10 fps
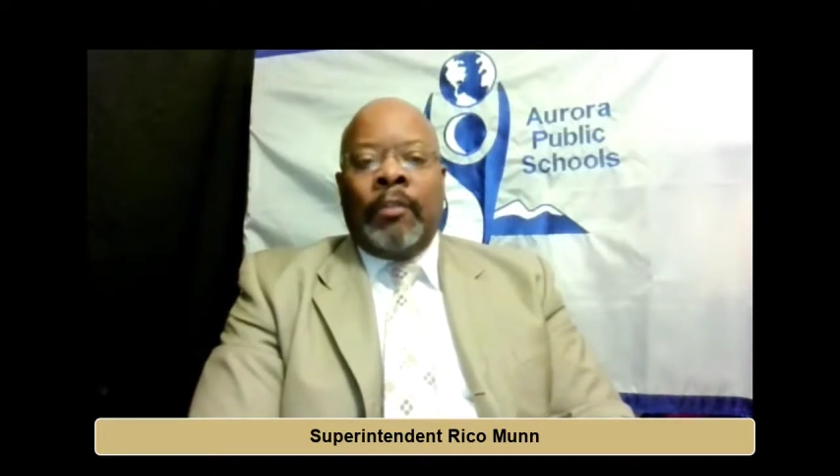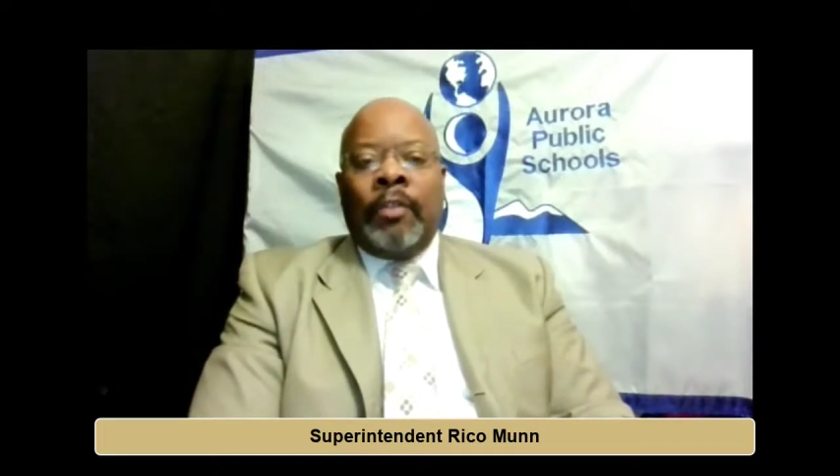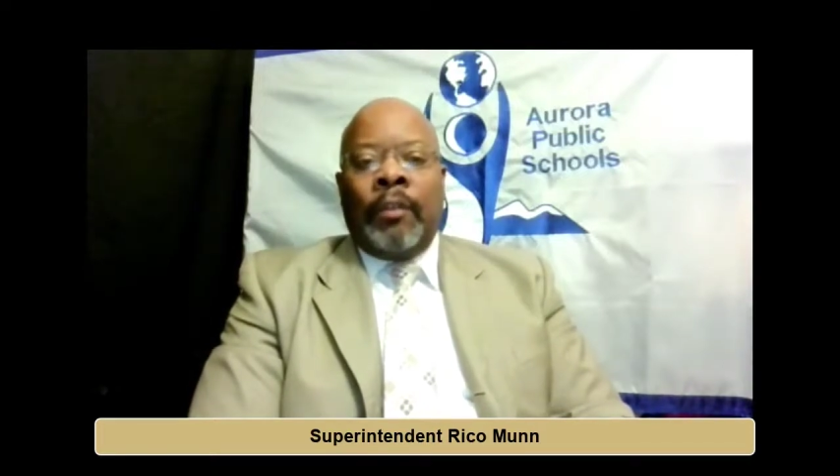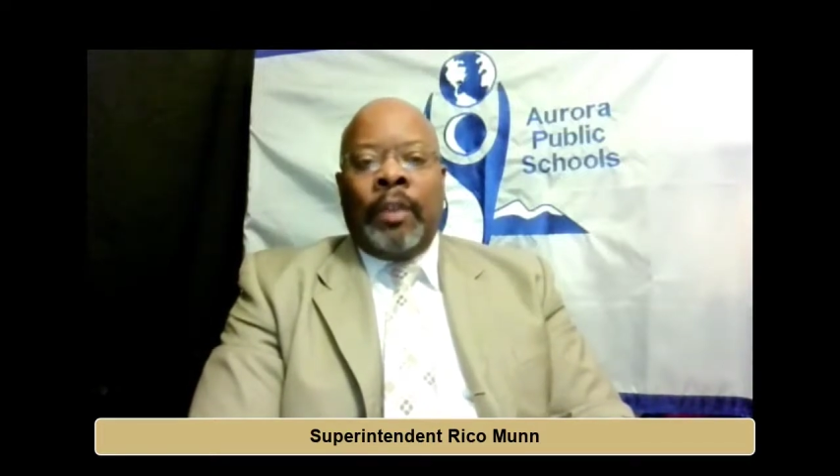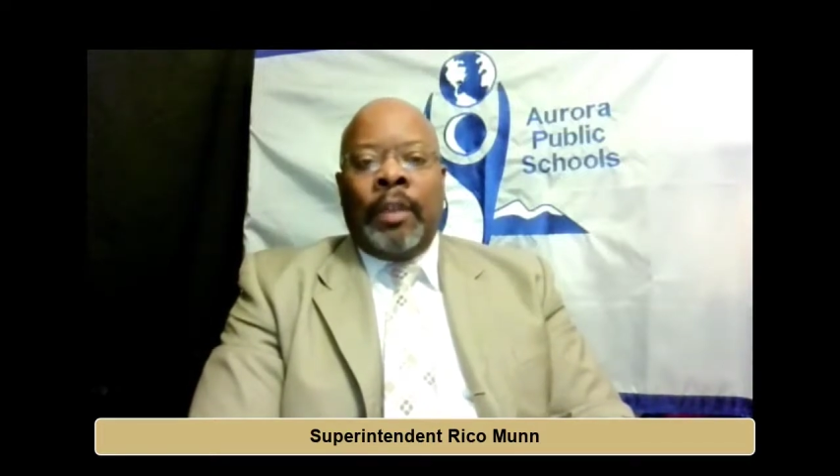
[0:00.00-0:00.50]

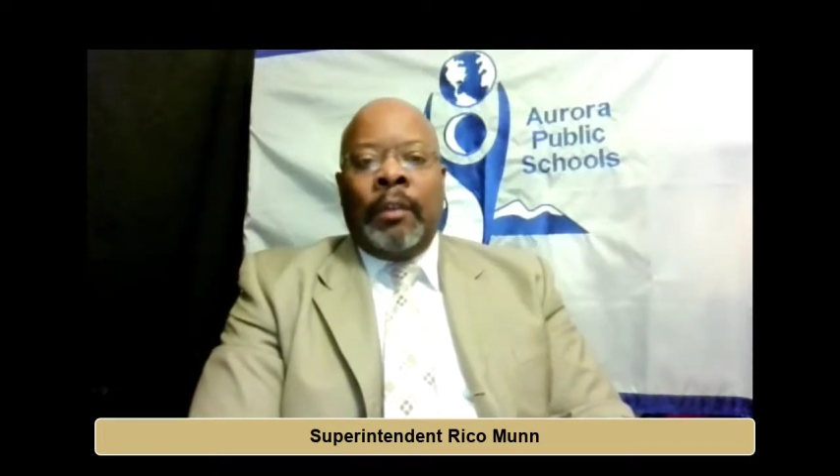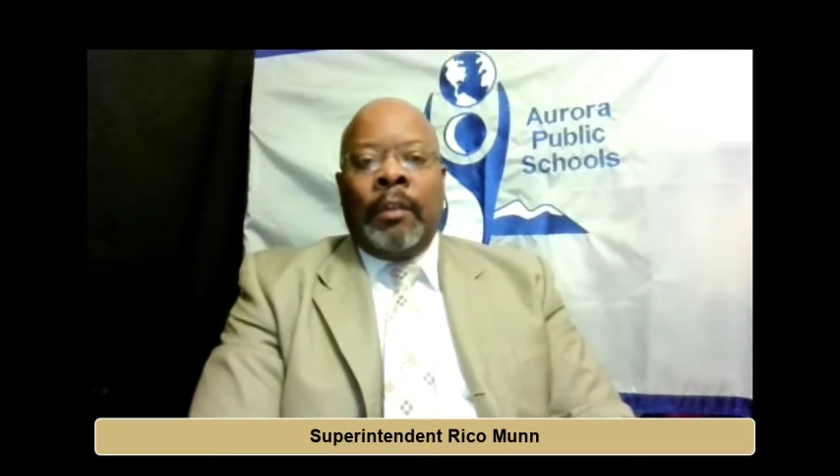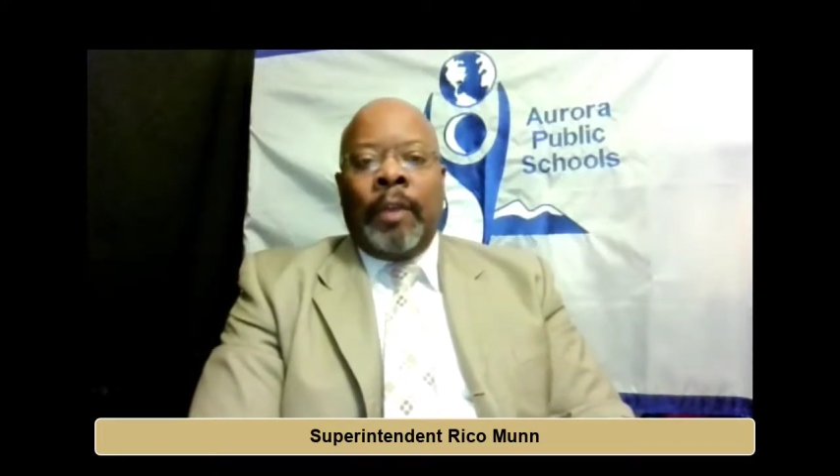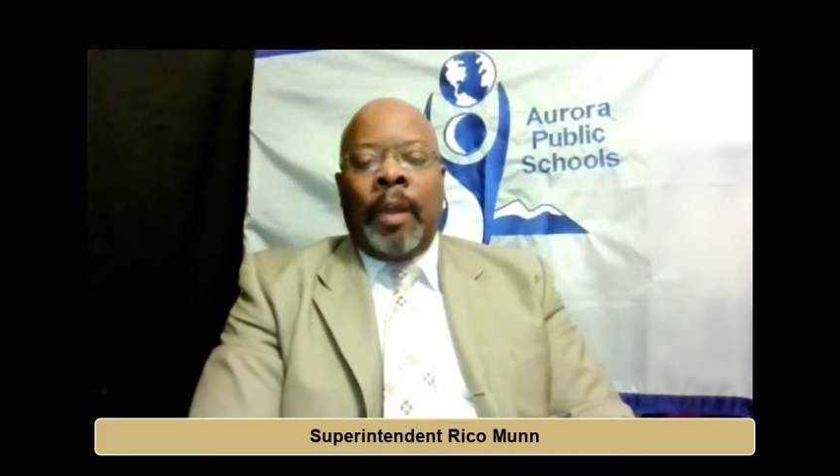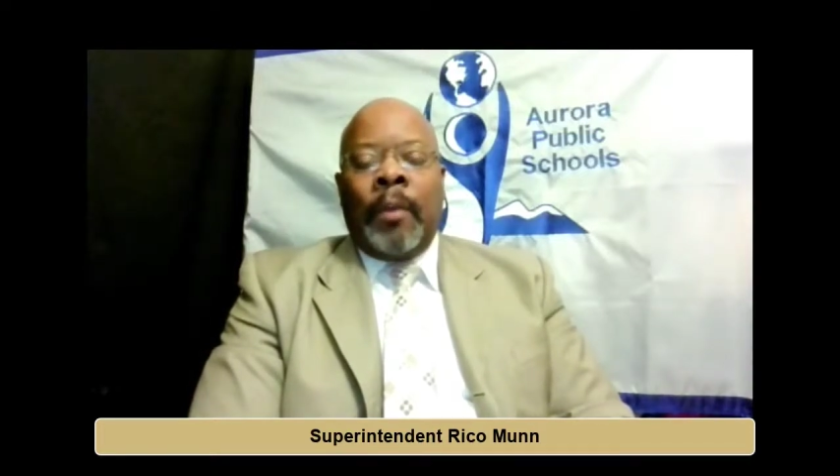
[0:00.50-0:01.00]
shifting
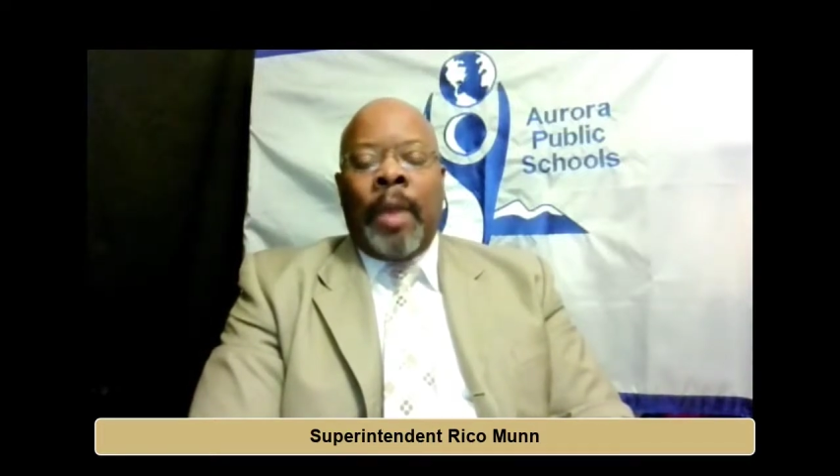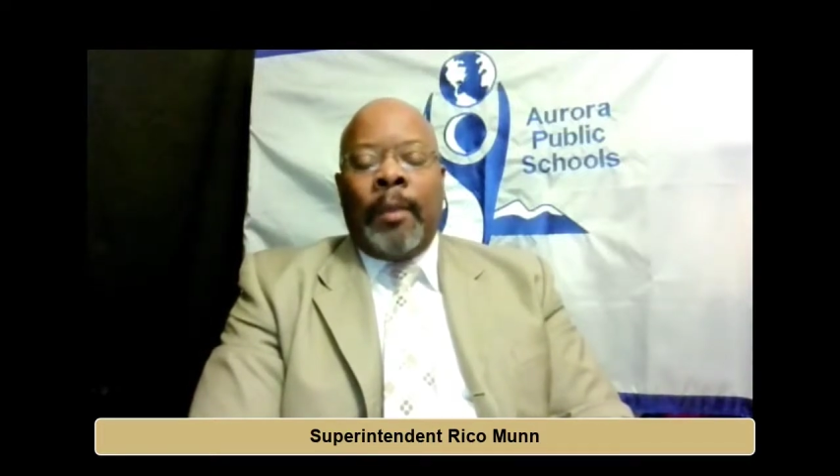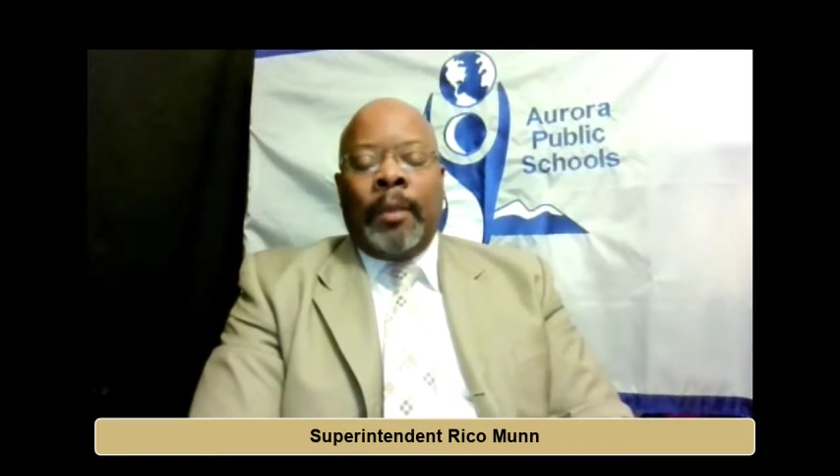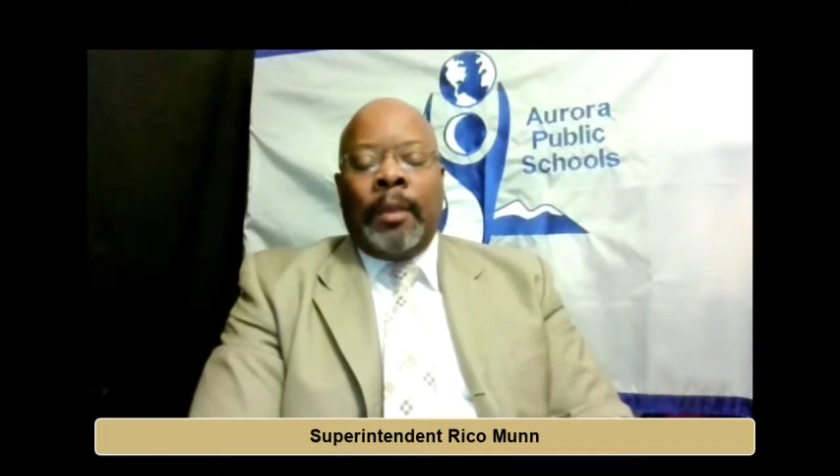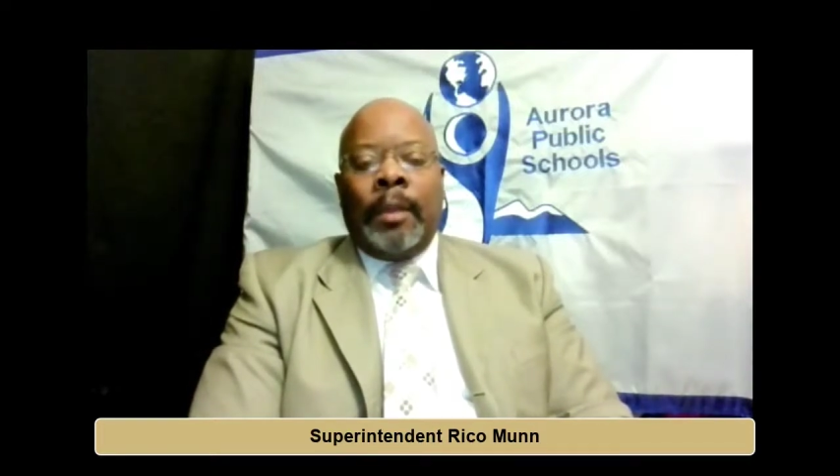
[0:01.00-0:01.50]
very
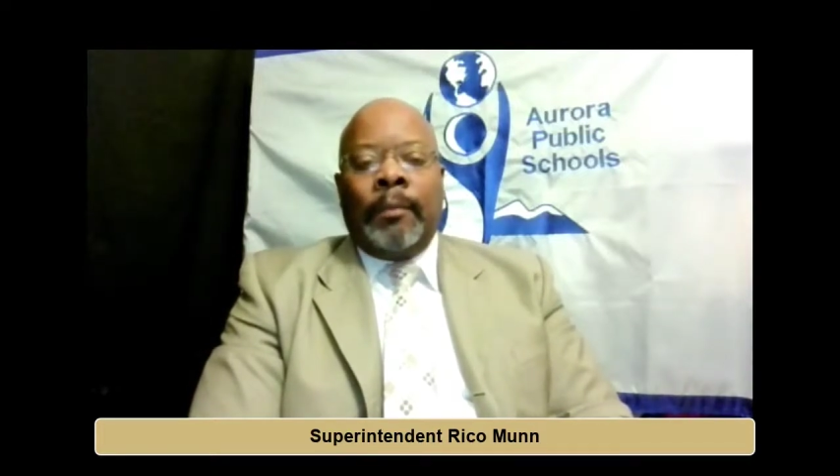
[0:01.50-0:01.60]
rapidly.